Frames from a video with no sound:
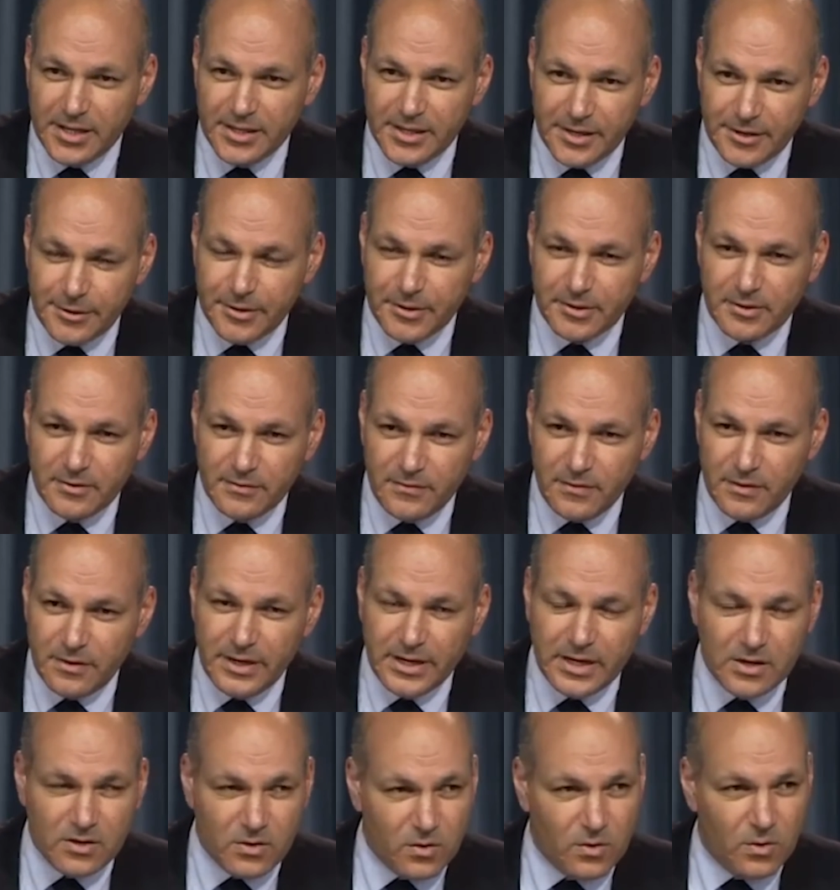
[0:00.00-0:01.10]
that are at the
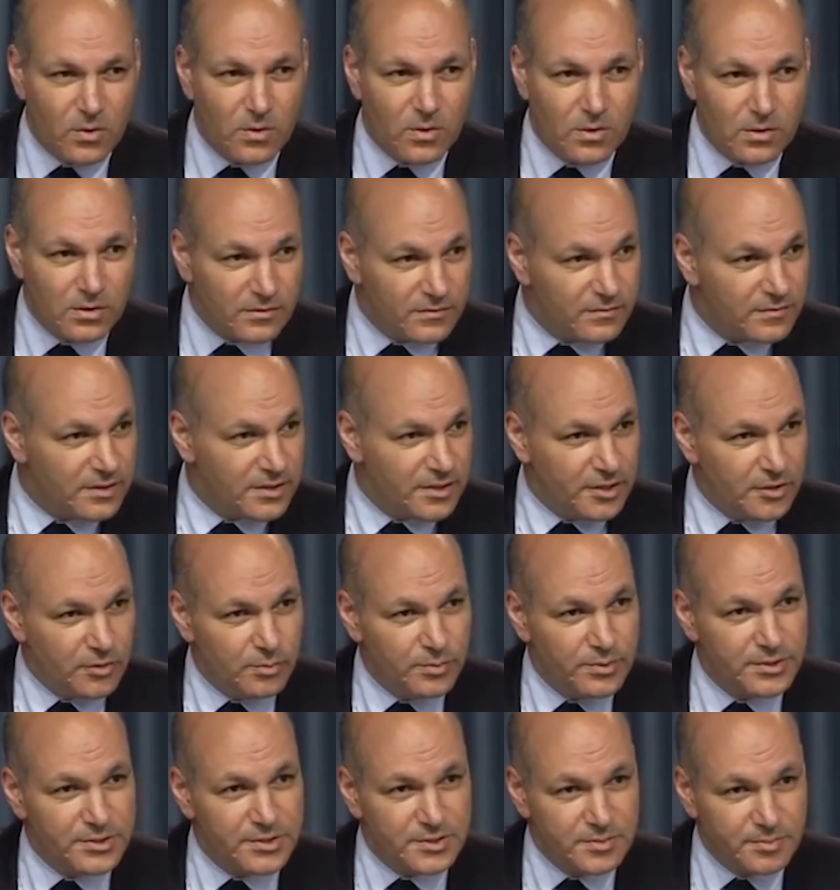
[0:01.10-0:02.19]
very core of the
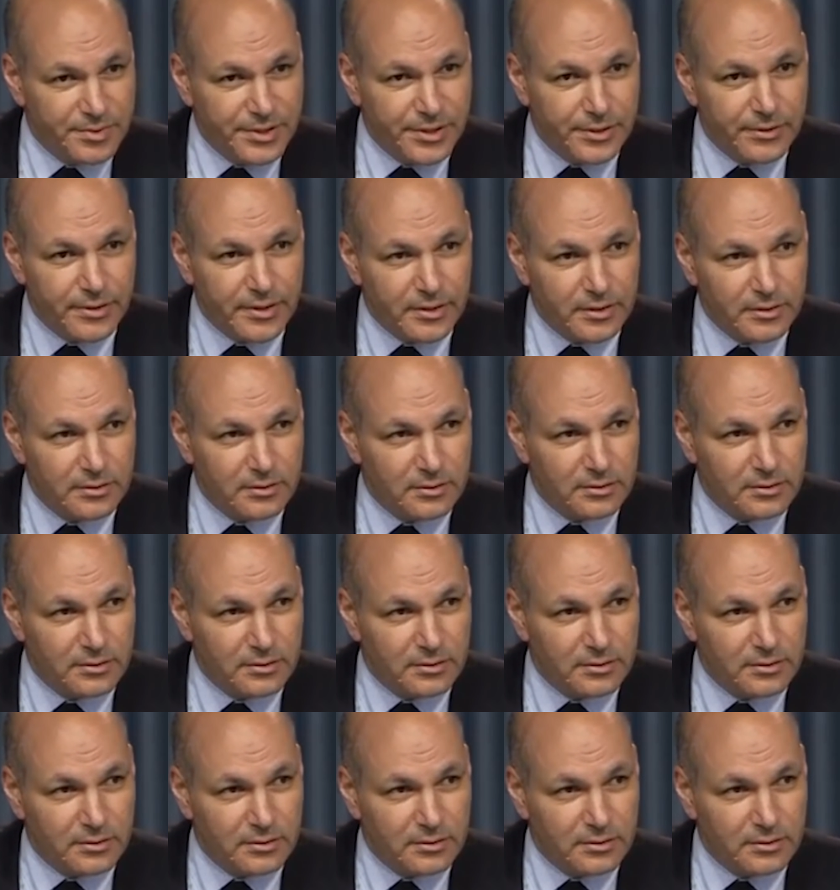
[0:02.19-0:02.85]
human spirit.